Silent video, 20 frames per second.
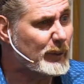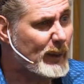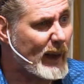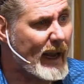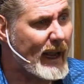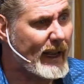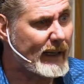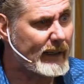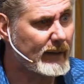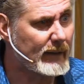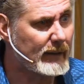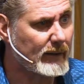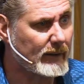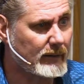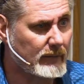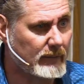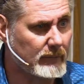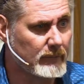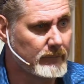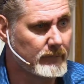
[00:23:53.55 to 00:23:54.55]
back,
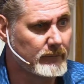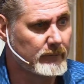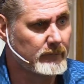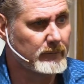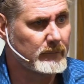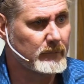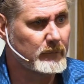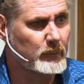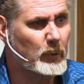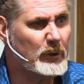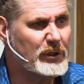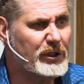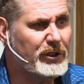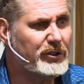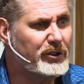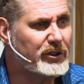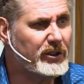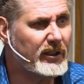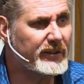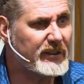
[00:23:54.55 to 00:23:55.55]
what you
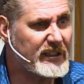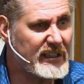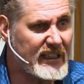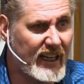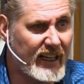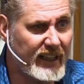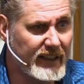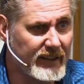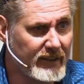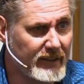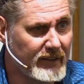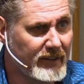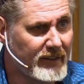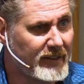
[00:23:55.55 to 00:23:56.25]
should have said.